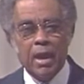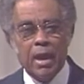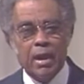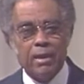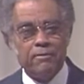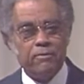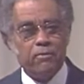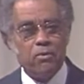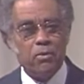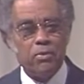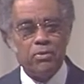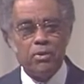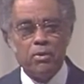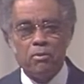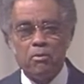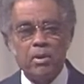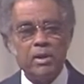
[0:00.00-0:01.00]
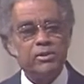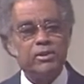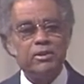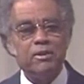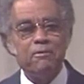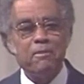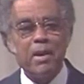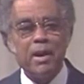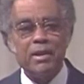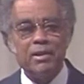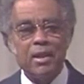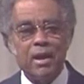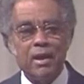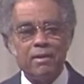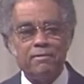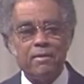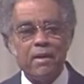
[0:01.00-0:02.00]
And for the rest of my
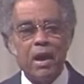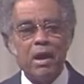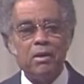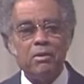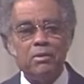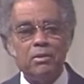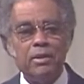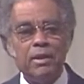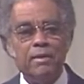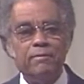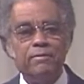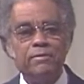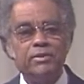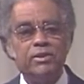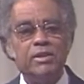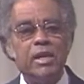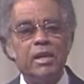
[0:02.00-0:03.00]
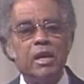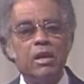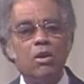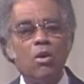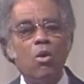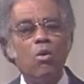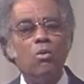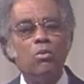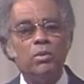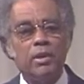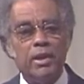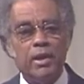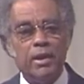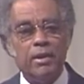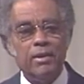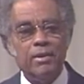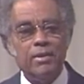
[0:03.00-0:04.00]
life, I'll live seeking
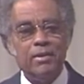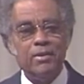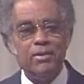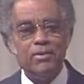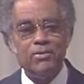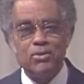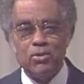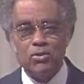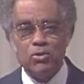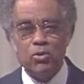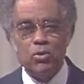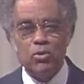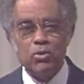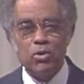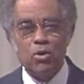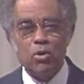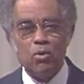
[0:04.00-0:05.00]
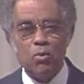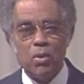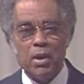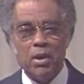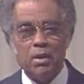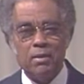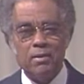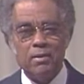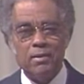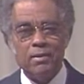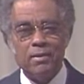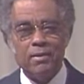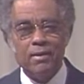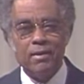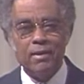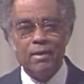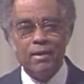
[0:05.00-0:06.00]
only to do your will.
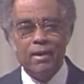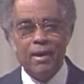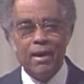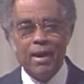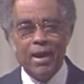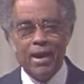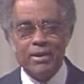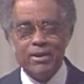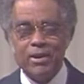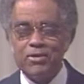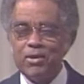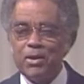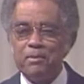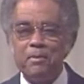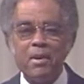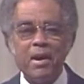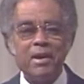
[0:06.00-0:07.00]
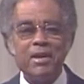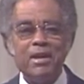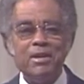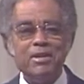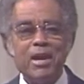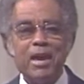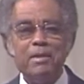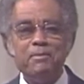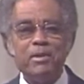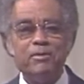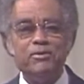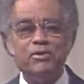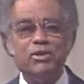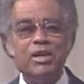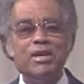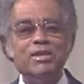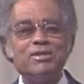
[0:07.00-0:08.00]
And in the mighty name
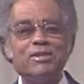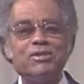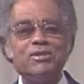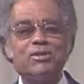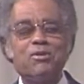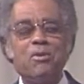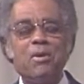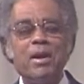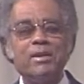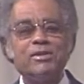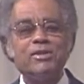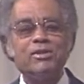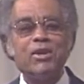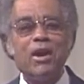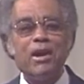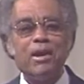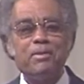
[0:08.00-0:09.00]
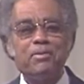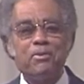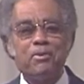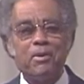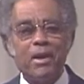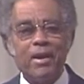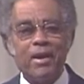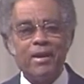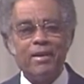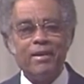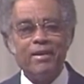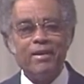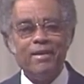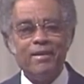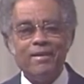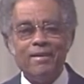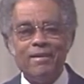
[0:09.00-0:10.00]
of Jesus Christ, I pray,
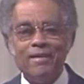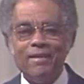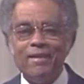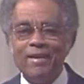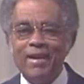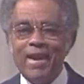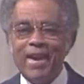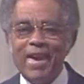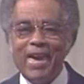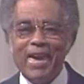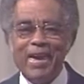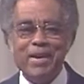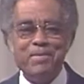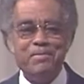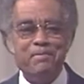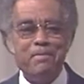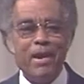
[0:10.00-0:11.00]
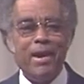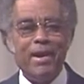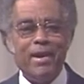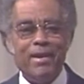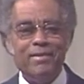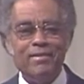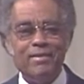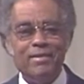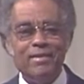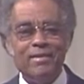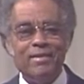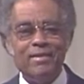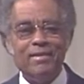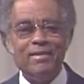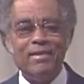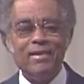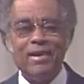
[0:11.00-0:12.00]
amen
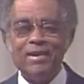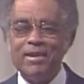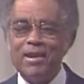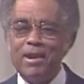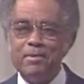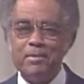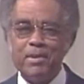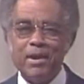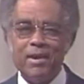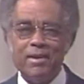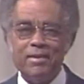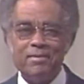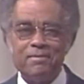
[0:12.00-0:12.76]
and amen.